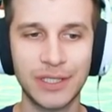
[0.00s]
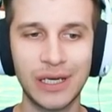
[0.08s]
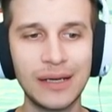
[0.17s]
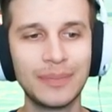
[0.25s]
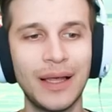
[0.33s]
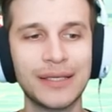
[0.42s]

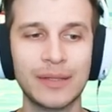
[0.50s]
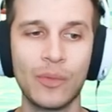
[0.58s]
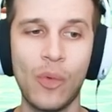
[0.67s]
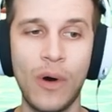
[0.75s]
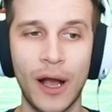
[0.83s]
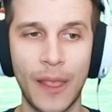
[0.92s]
cherry
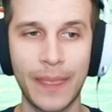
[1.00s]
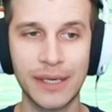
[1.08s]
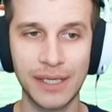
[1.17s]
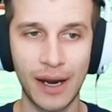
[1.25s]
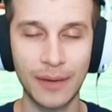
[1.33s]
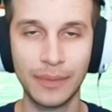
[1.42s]
blossom wand, the
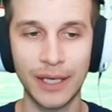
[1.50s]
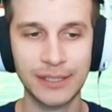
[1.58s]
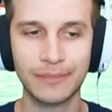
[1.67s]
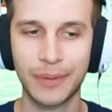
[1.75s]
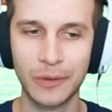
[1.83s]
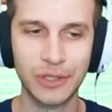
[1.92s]
cherry
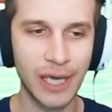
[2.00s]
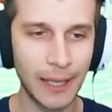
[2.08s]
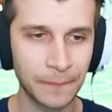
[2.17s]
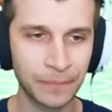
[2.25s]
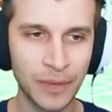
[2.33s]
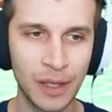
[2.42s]
blossom
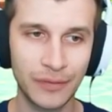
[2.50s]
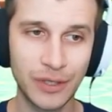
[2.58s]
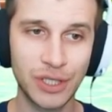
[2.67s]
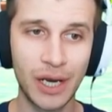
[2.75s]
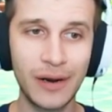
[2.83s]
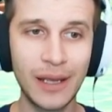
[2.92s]
pochette, the
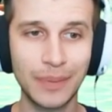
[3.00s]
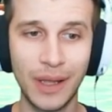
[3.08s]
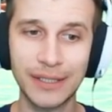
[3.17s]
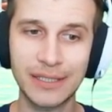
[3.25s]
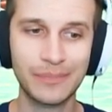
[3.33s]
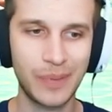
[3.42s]
cherry
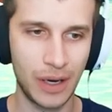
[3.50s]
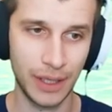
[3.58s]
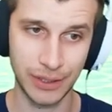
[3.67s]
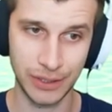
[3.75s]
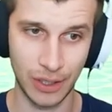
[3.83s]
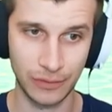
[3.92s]
blossom
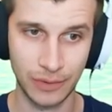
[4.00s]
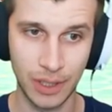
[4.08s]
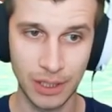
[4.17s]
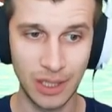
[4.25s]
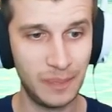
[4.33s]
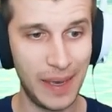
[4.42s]
pond stone,
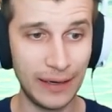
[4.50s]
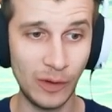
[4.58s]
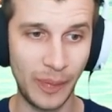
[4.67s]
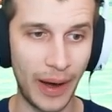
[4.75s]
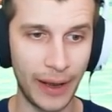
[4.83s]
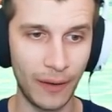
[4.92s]
the petal
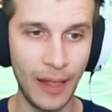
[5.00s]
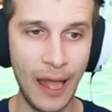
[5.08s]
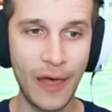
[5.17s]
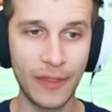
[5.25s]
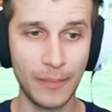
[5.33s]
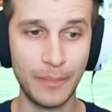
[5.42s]
pile, the